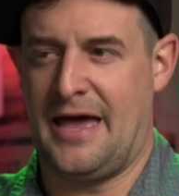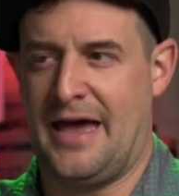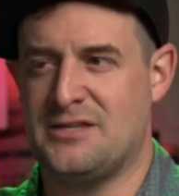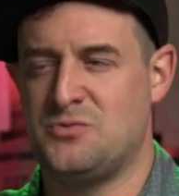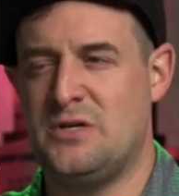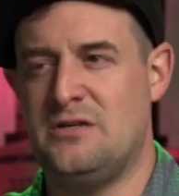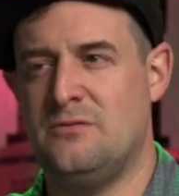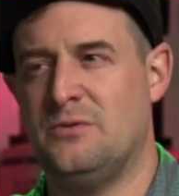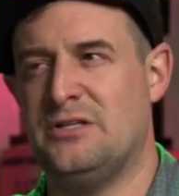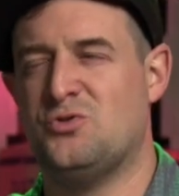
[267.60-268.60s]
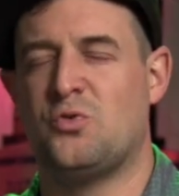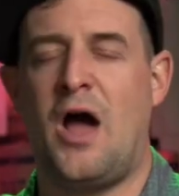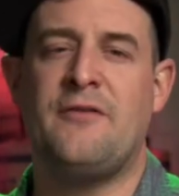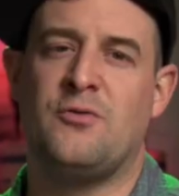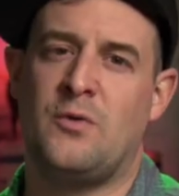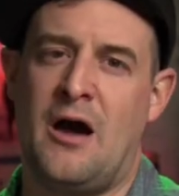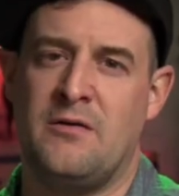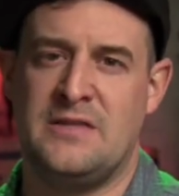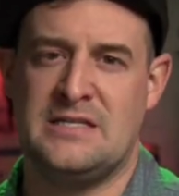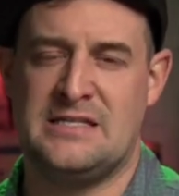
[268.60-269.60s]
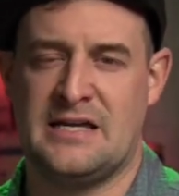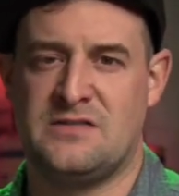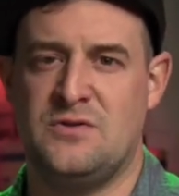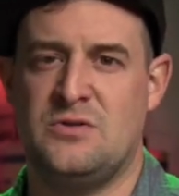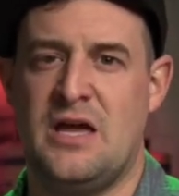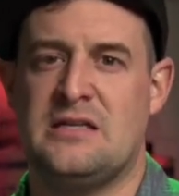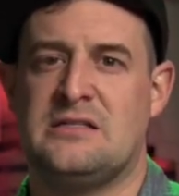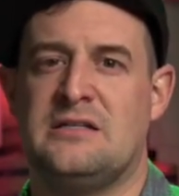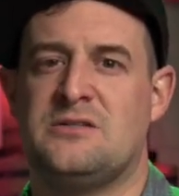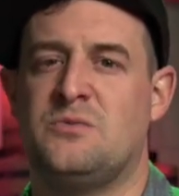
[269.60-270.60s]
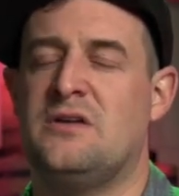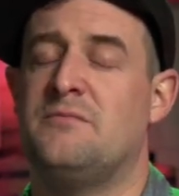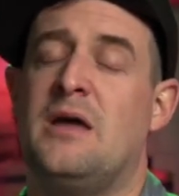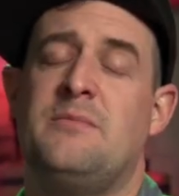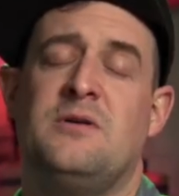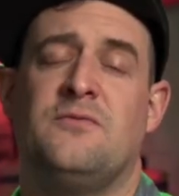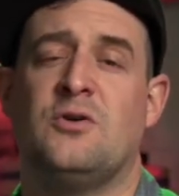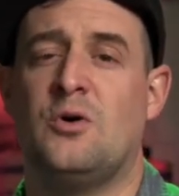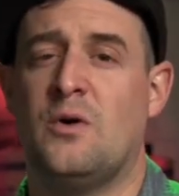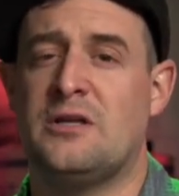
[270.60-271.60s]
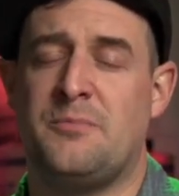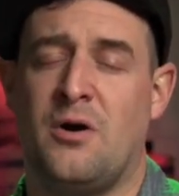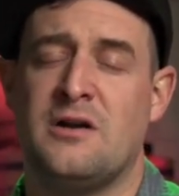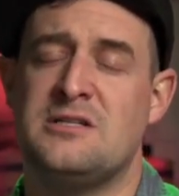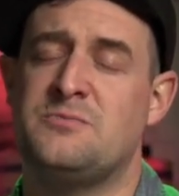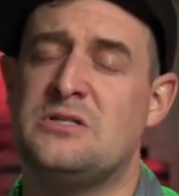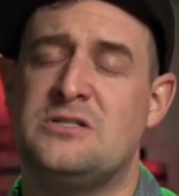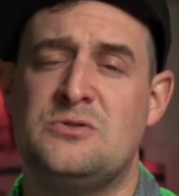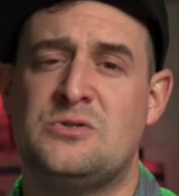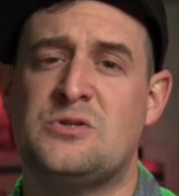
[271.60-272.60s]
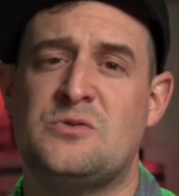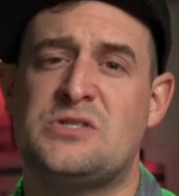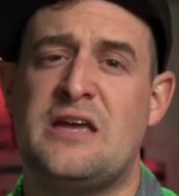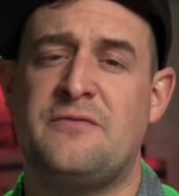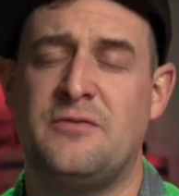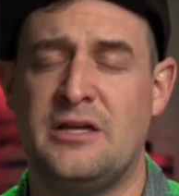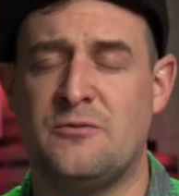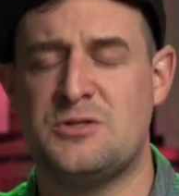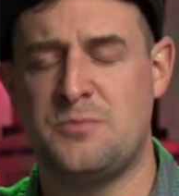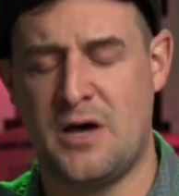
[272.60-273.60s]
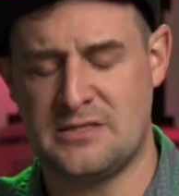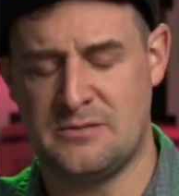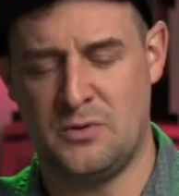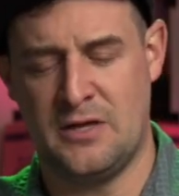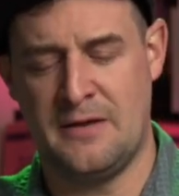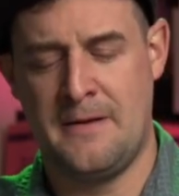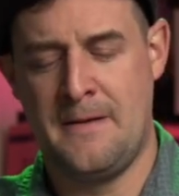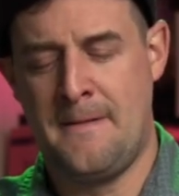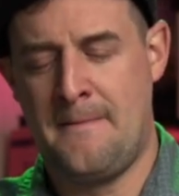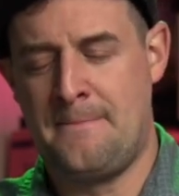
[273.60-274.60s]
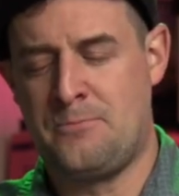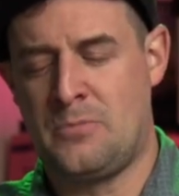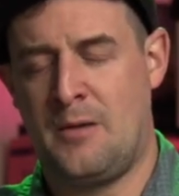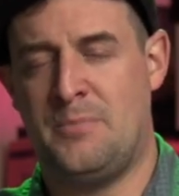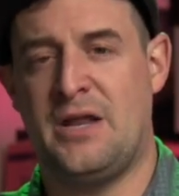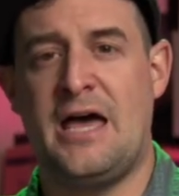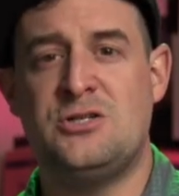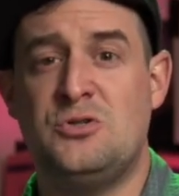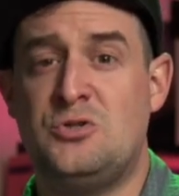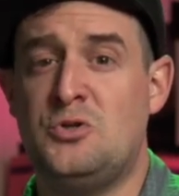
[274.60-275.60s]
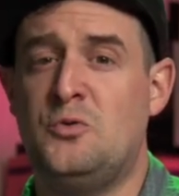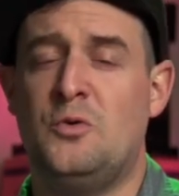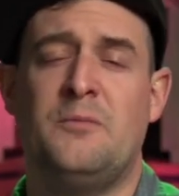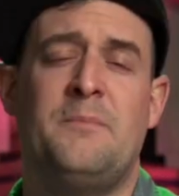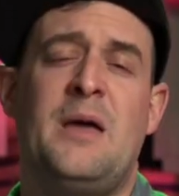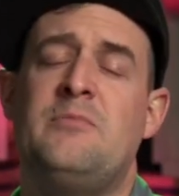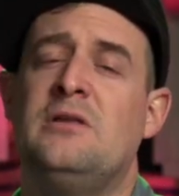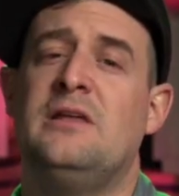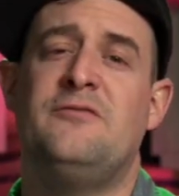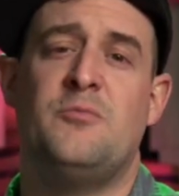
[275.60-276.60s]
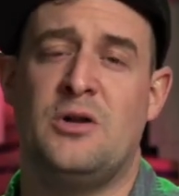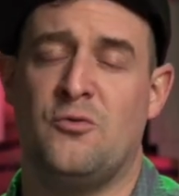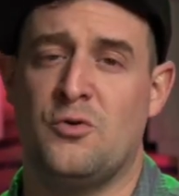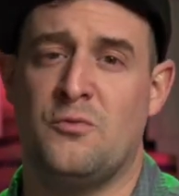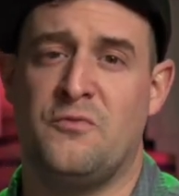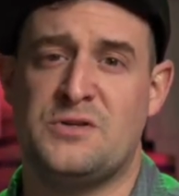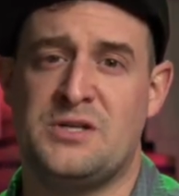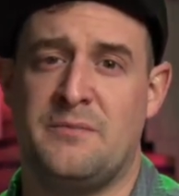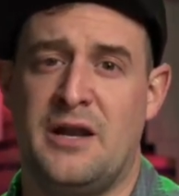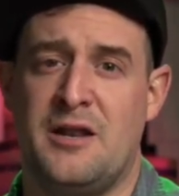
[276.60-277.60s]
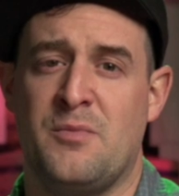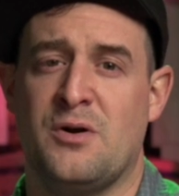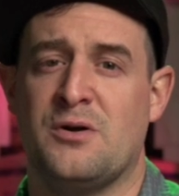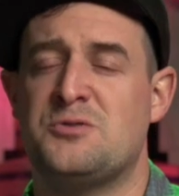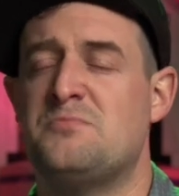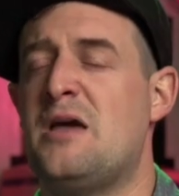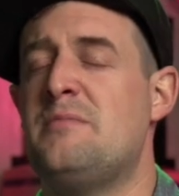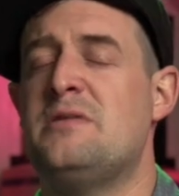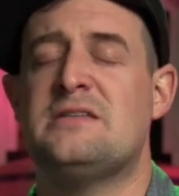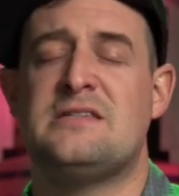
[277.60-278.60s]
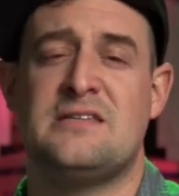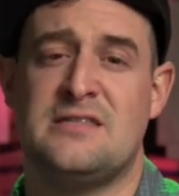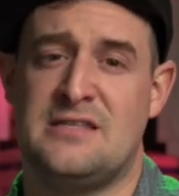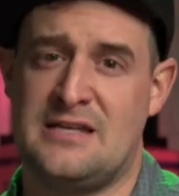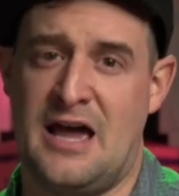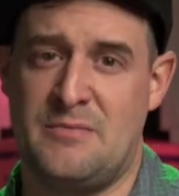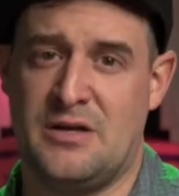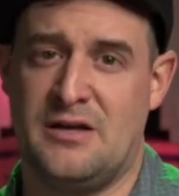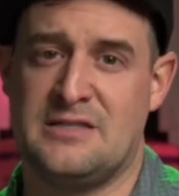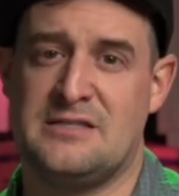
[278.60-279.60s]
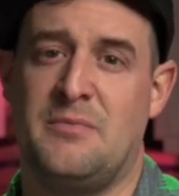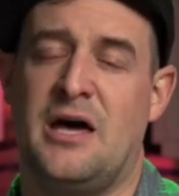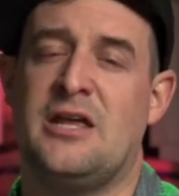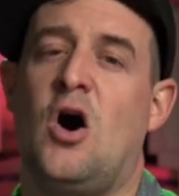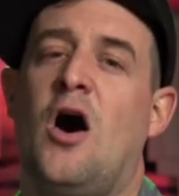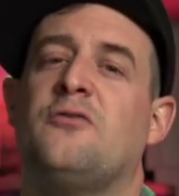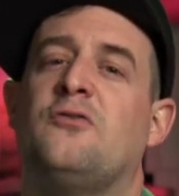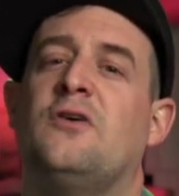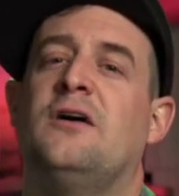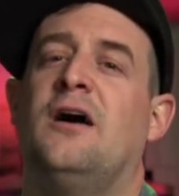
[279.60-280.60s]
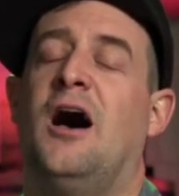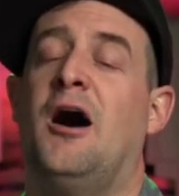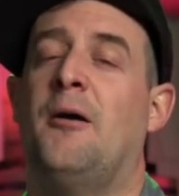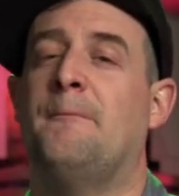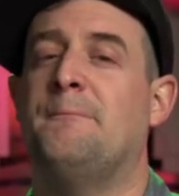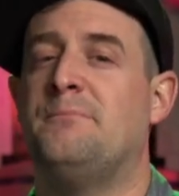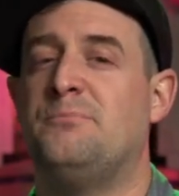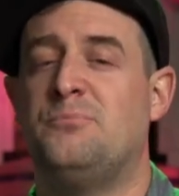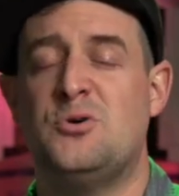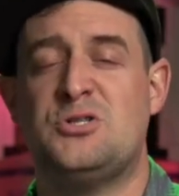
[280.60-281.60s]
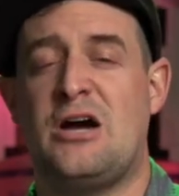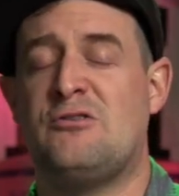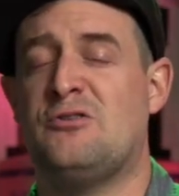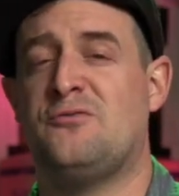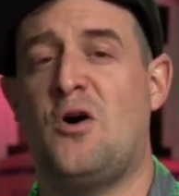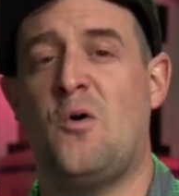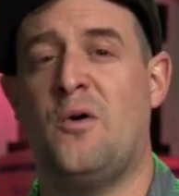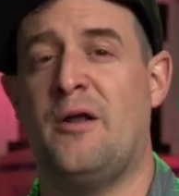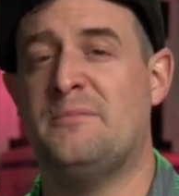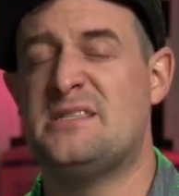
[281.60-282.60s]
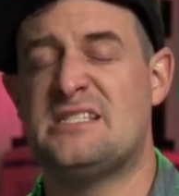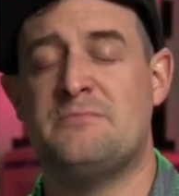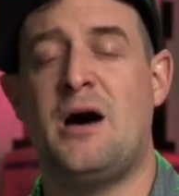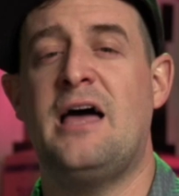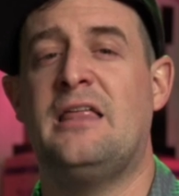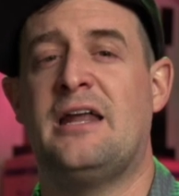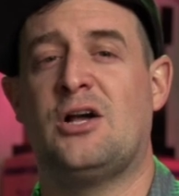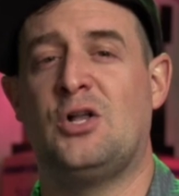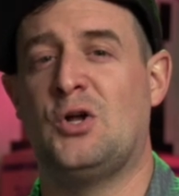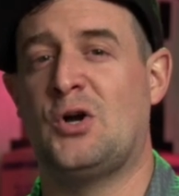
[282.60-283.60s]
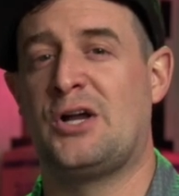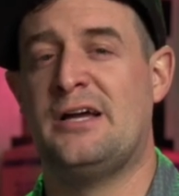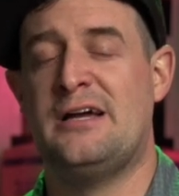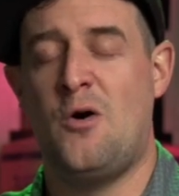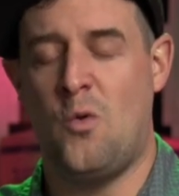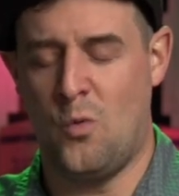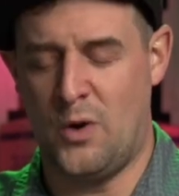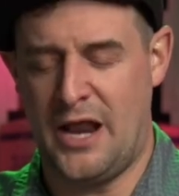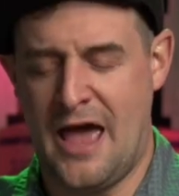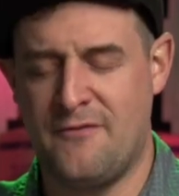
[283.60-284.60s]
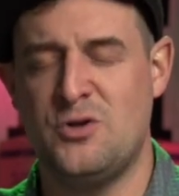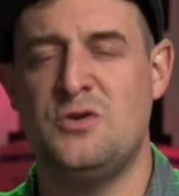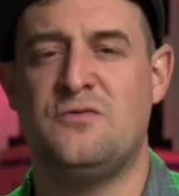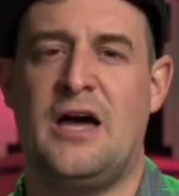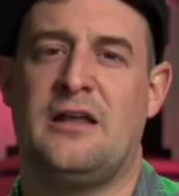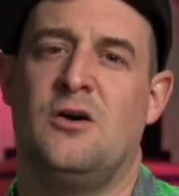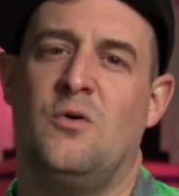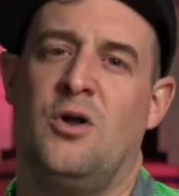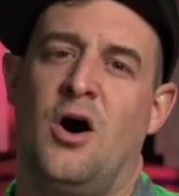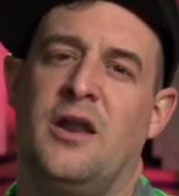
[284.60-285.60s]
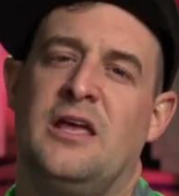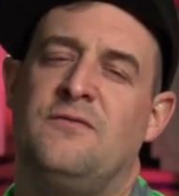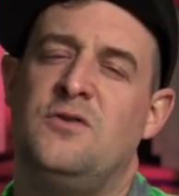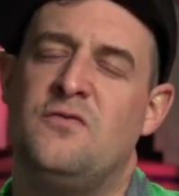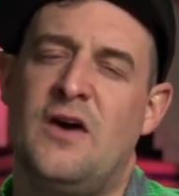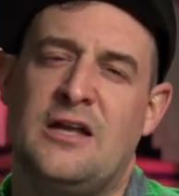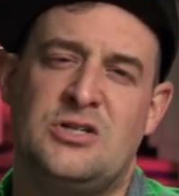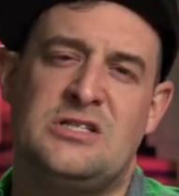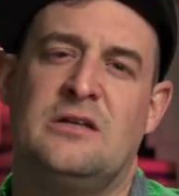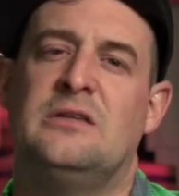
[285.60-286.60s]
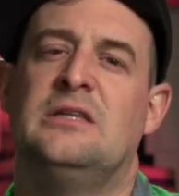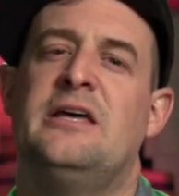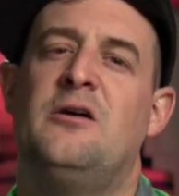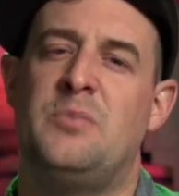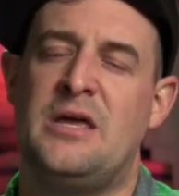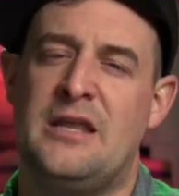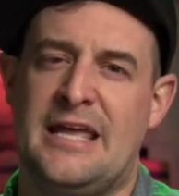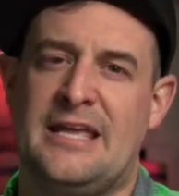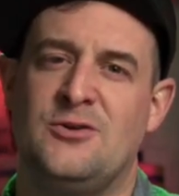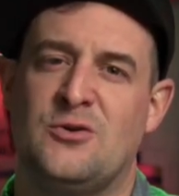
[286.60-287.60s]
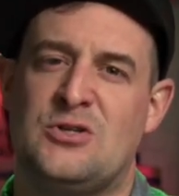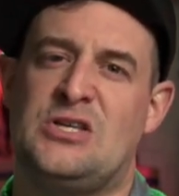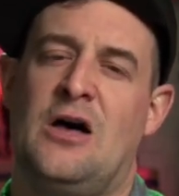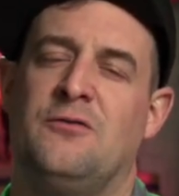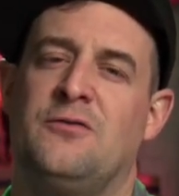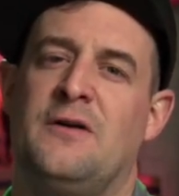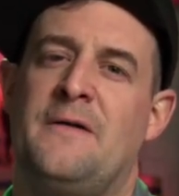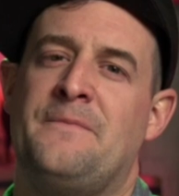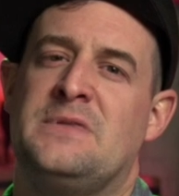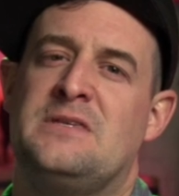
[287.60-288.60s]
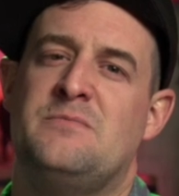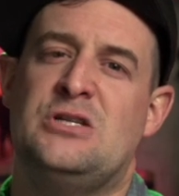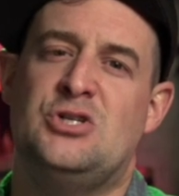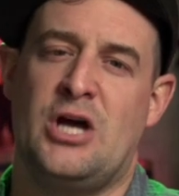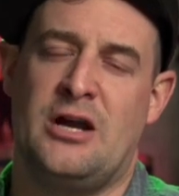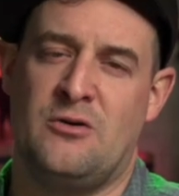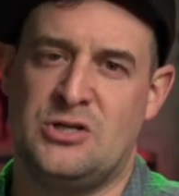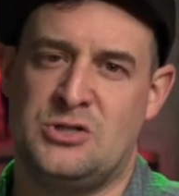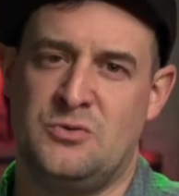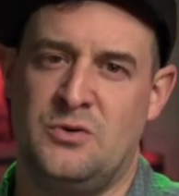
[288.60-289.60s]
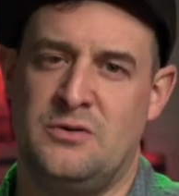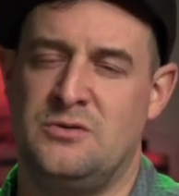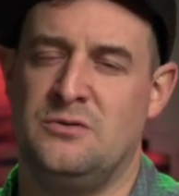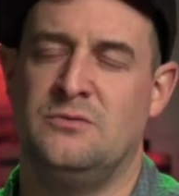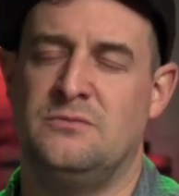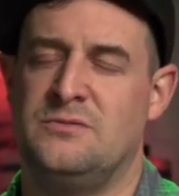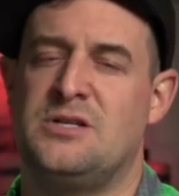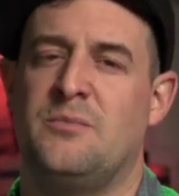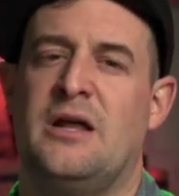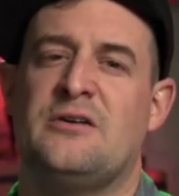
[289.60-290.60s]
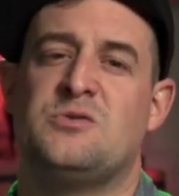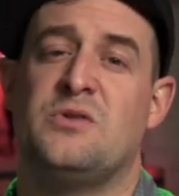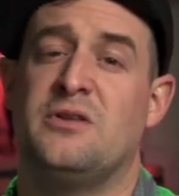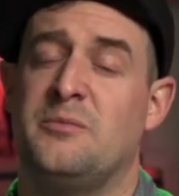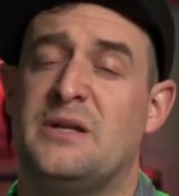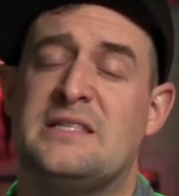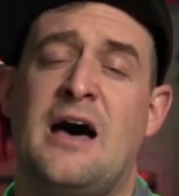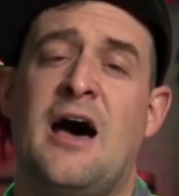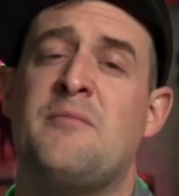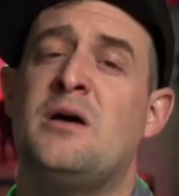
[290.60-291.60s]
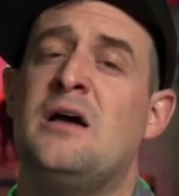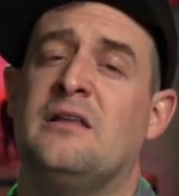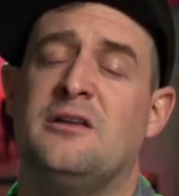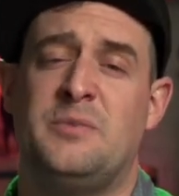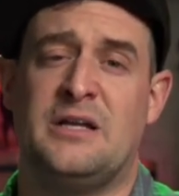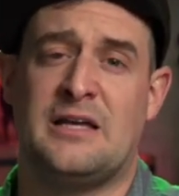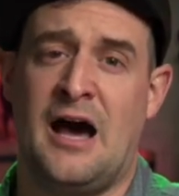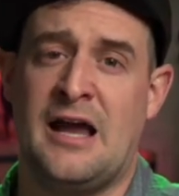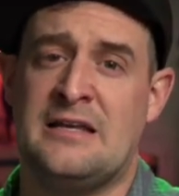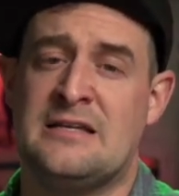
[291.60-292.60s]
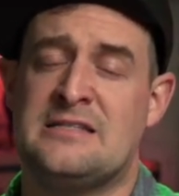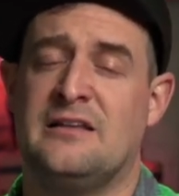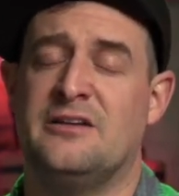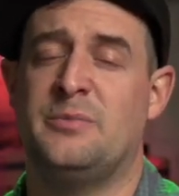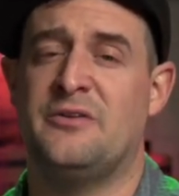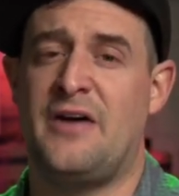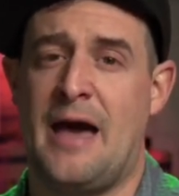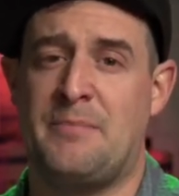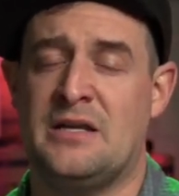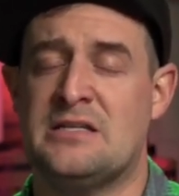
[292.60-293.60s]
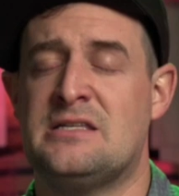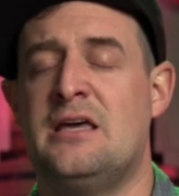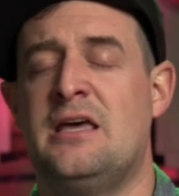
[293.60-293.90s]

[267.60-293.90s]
as we we drive around in these next few days and as we maybe if you're going to parties please do so safely and responsibly but as you do maybe leave a bit of room for somebody to merge maybe this isn't the time to cut somebody off um, put down your phone, smile at a clerk, whatever you've got going on, if you've got just a little bit in yourself to be generous to to someone else with a little bit of time, a little bit of kindness, a little bit of happiness,